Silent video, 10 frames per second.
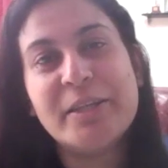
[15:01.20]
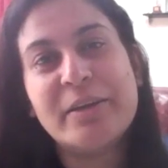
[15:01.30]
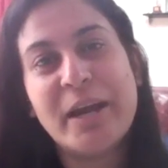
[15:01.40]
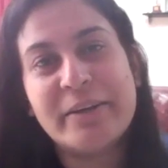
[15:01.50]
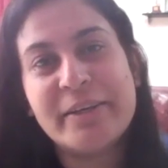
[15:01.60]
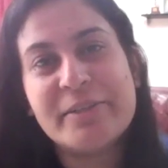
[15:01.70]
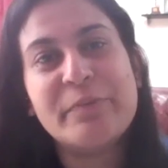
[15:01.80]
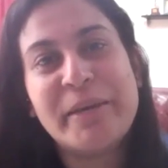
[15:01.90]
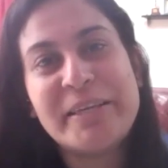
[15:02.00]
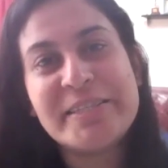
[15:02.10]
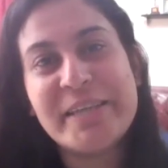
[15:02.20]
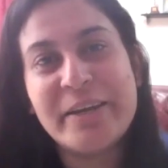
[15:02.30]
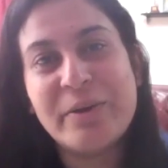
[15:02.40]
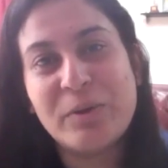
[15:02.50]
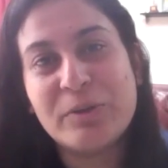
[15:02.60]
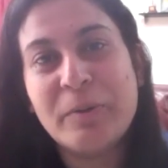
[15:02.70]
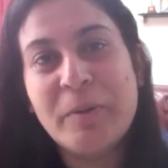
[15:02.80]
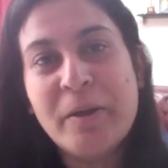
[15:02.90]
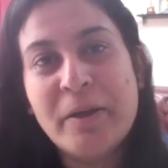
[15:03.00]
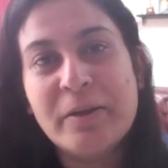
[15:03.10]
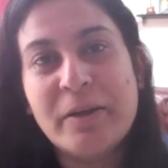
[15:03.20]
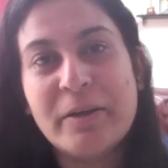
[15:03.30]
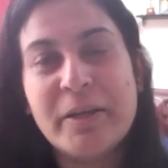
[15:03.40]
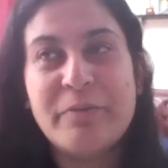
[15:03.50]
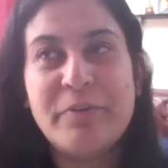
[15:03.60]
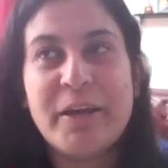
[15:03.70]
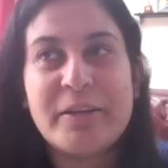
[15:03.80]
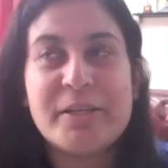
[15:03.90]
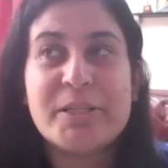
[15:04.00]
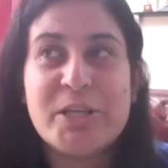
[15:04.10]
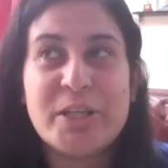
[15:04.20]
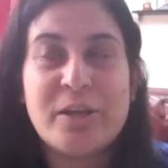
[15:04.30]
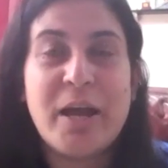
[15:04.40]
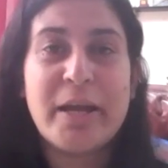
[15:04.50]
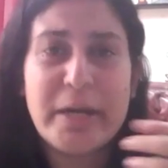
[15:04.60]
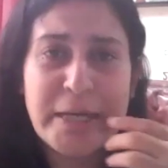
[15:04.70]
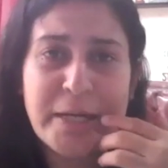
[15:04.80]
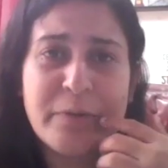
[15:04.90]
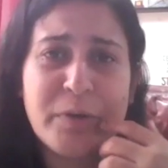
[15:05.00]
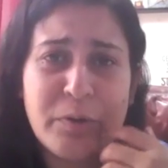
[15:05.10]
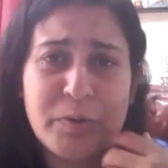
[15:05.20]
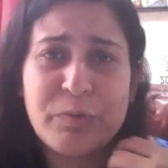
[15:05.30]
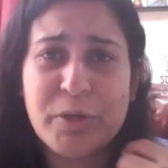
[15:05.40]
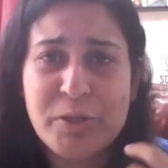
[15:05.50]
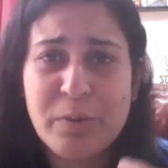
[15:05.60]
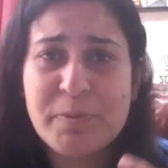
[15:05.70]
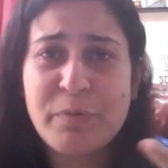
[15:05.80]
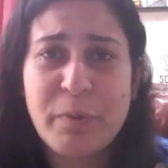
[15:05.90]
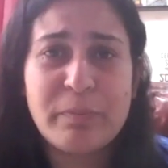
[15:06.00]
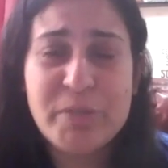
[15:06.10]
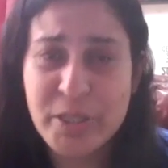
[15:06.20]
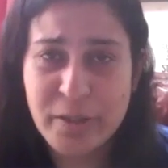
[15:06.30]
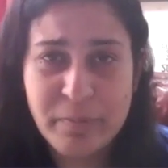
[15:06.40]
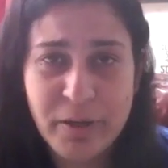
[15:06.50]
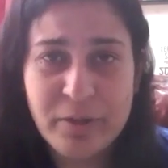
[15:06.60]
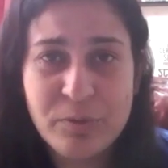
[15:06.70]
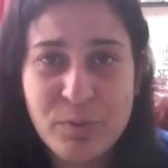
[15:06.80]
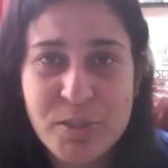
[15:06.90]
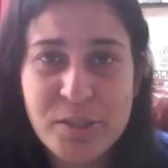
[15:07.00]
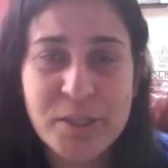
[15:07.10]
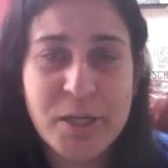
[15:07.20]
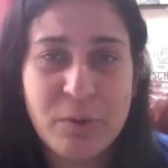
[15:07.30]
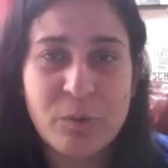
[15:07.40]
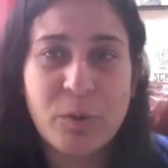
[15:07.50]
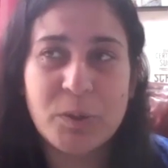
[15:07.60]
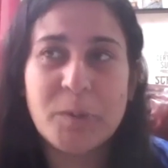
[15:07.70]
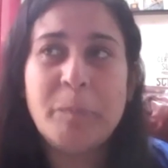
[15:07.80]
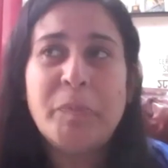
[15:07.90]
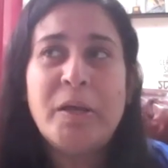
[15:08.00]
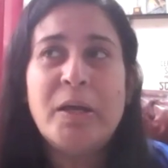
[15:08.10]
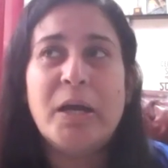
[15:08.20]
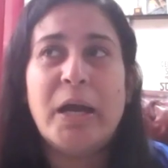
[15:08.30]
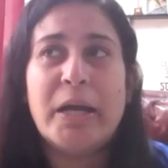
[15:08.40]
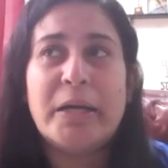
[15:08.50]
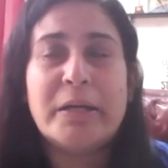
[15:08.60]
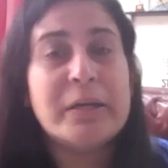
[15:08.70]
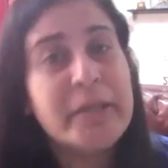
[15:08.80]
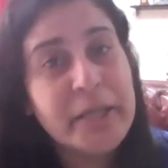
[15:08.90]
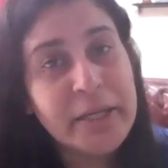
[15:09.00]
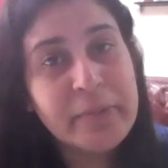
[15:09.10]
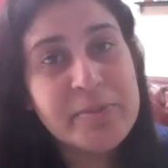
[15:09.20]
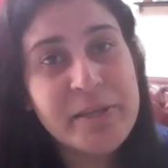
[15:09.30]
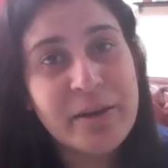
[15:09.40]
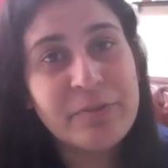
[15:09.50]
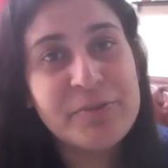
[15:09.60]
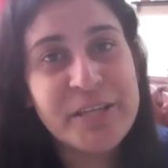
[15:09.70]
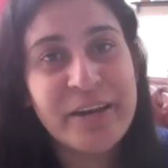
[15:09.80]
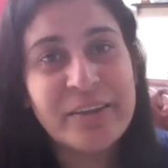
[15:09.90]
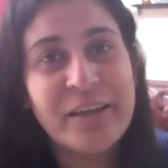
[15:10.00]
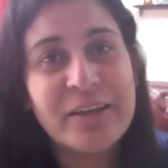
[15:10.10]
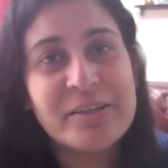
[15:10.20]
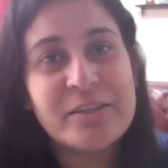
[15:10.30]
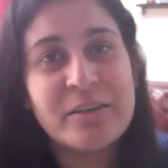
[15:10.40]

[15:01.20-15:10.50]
in the rat race of best-selling author. In fact, I attended one of the workshops from Chetan Bhagat, who is a renowned author, and he himself said that